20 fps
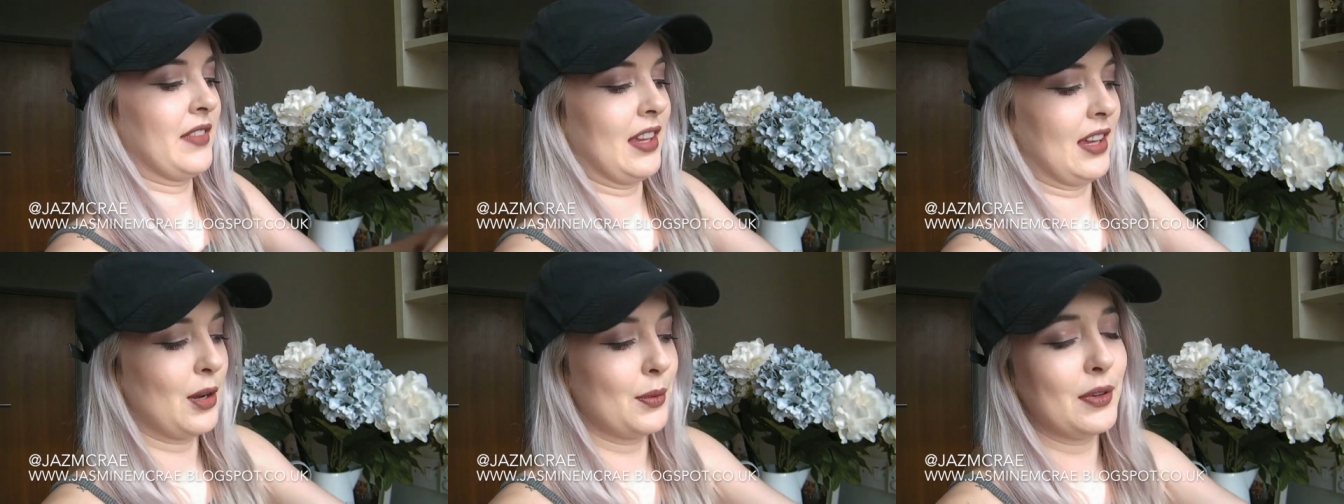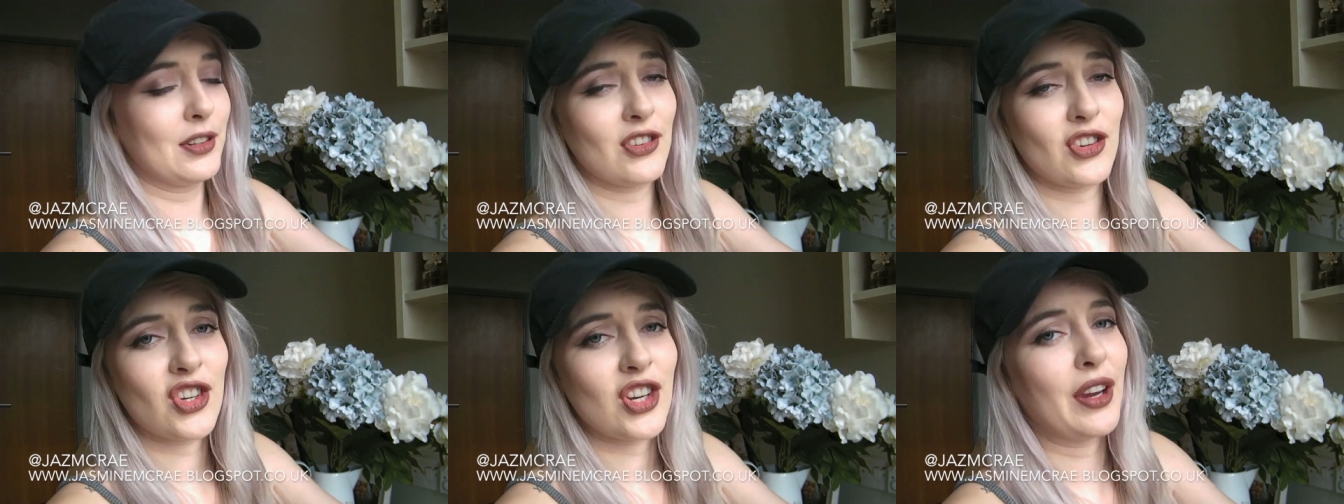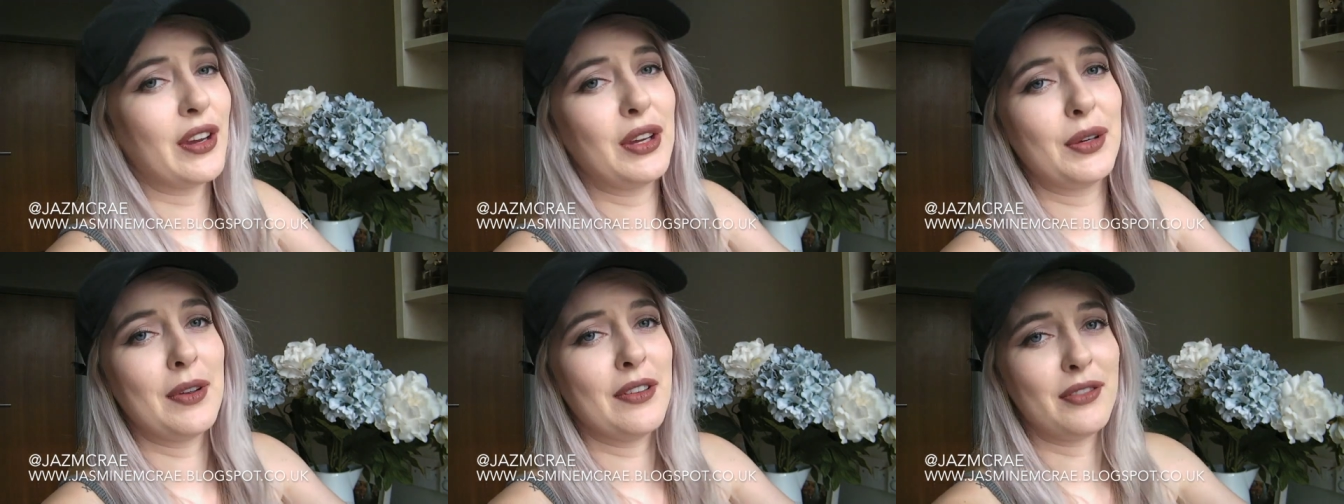I wouldn't show
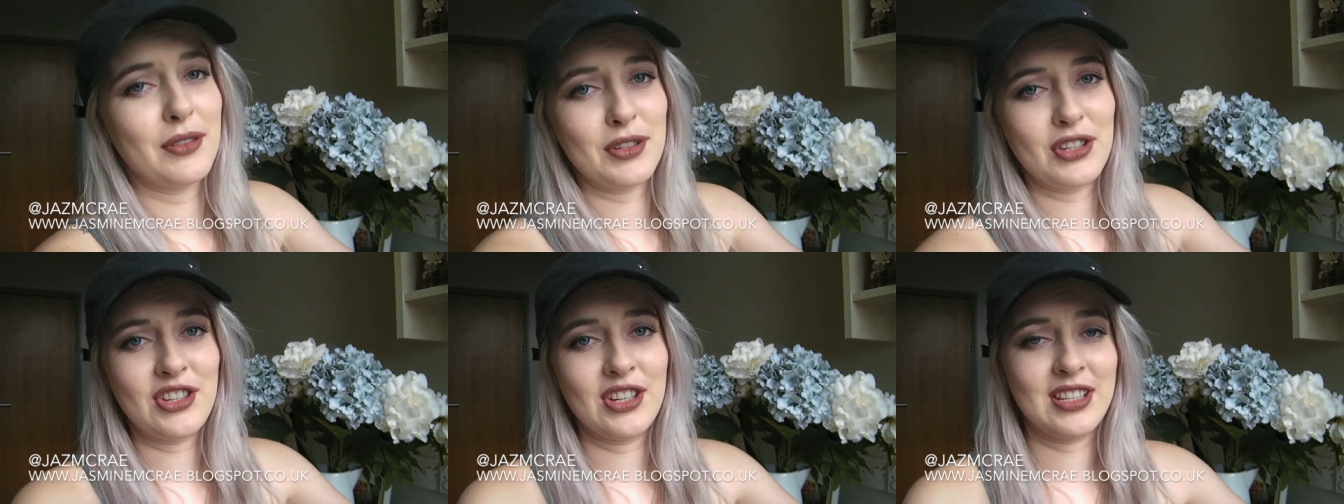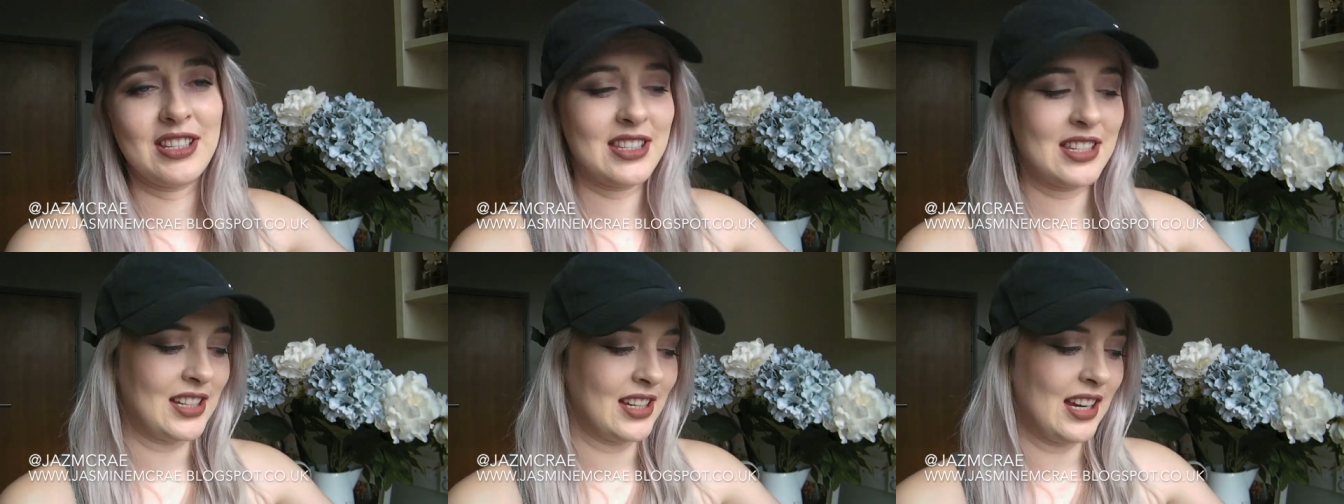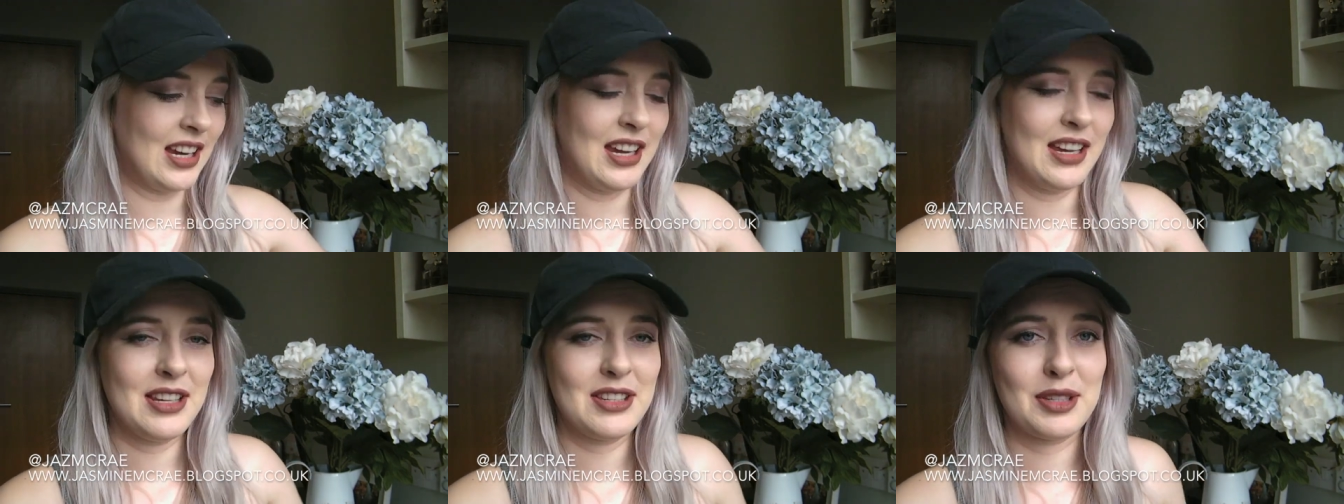you if it was
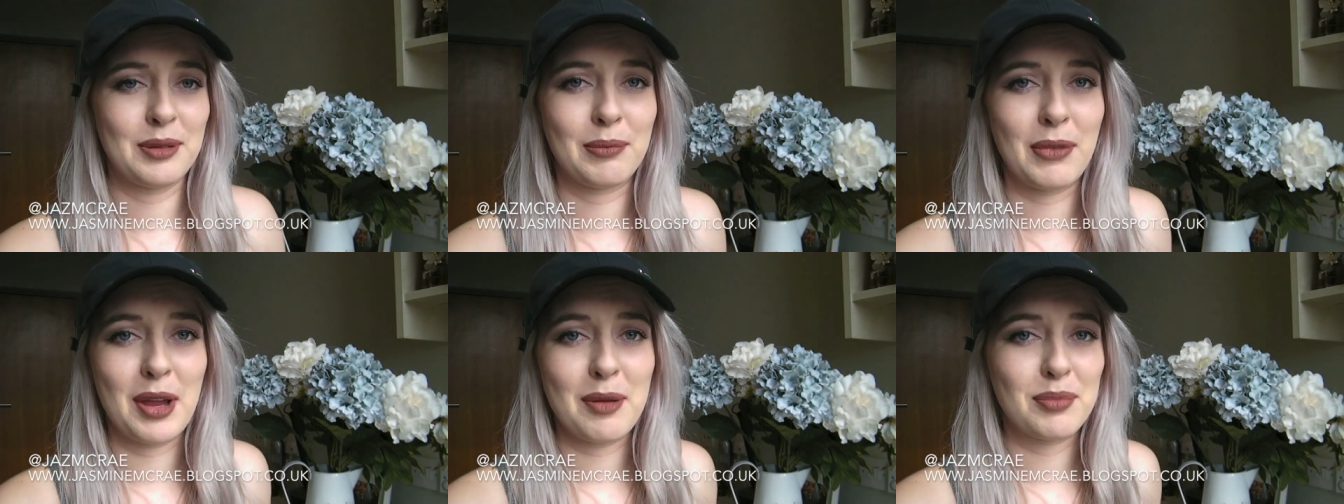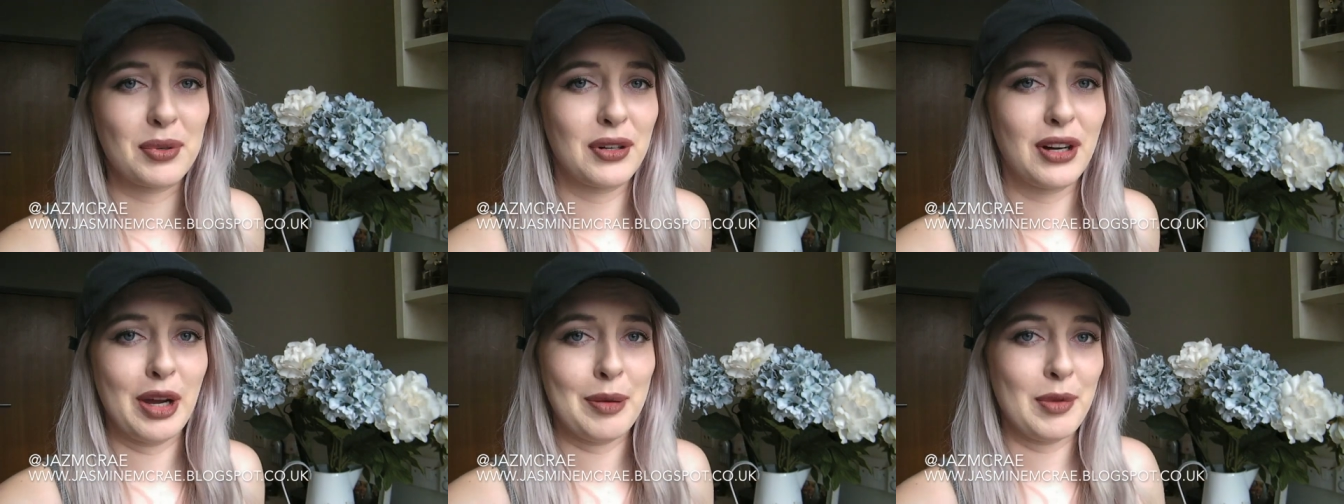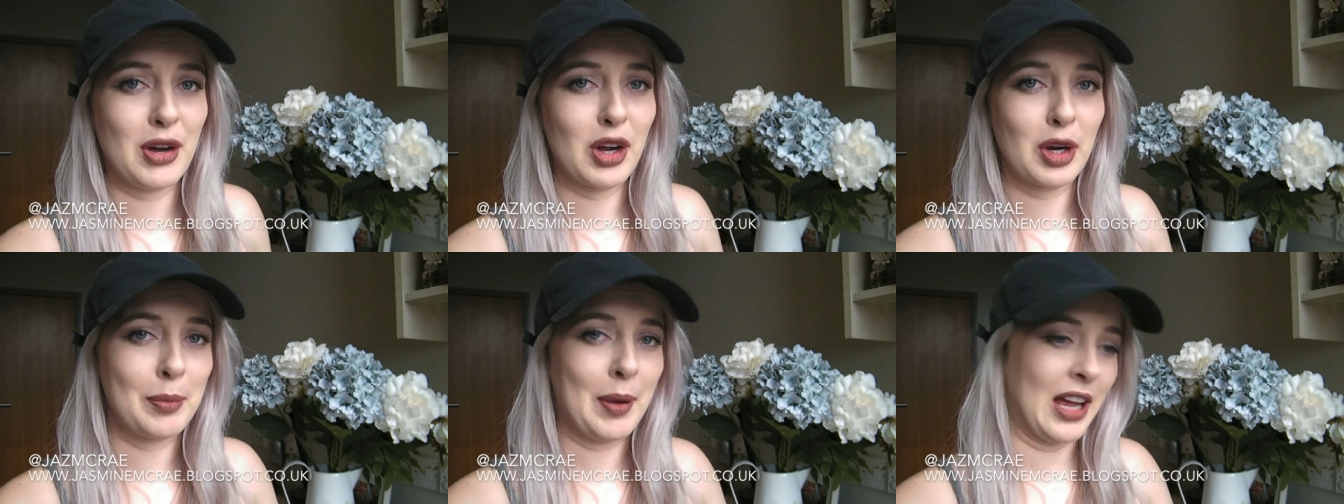just some like
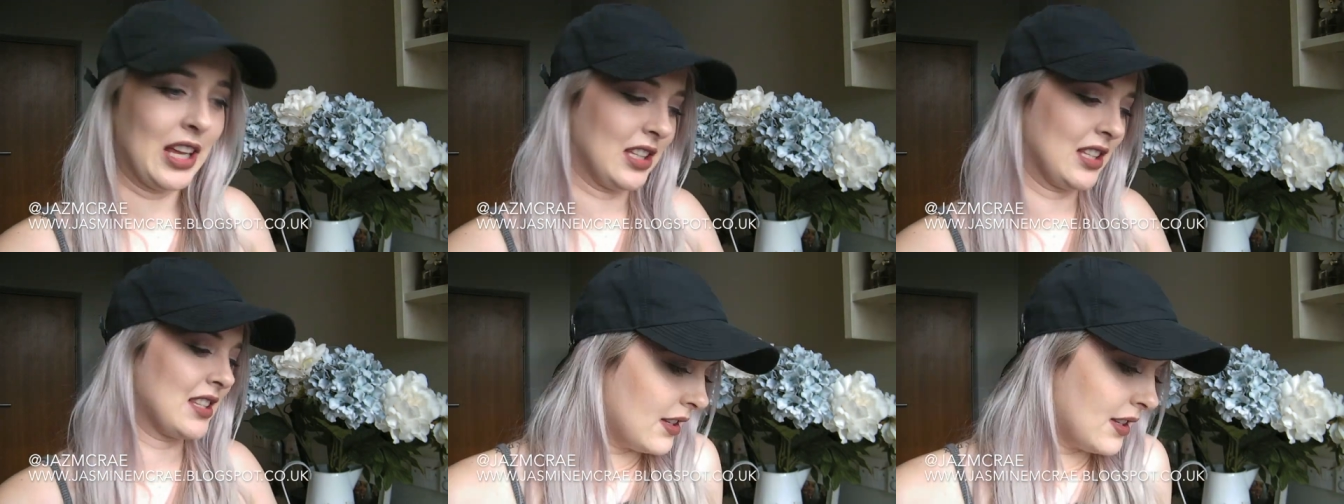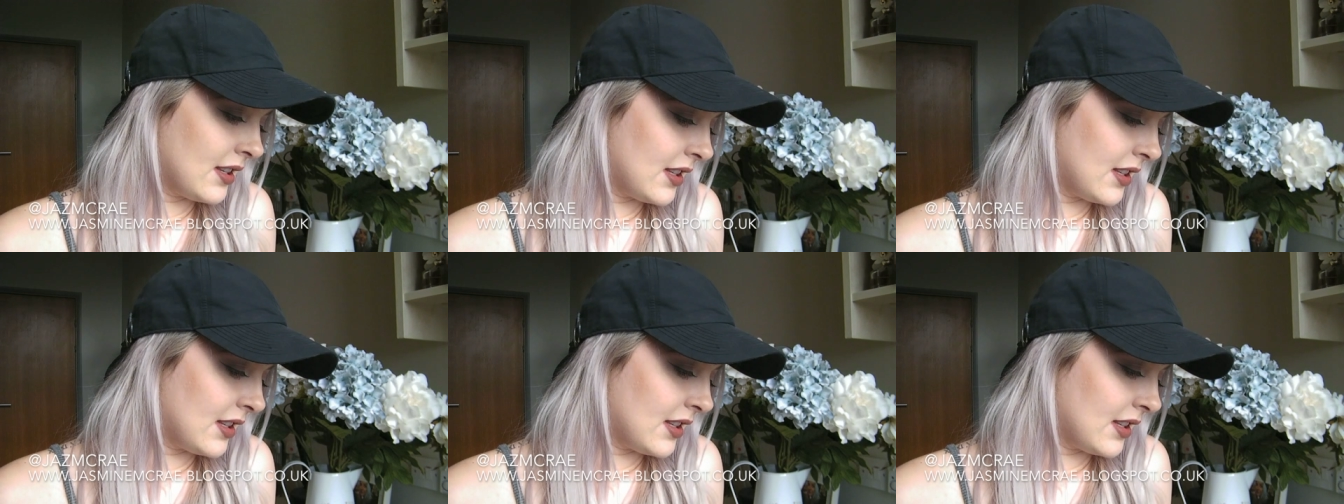Primark pants.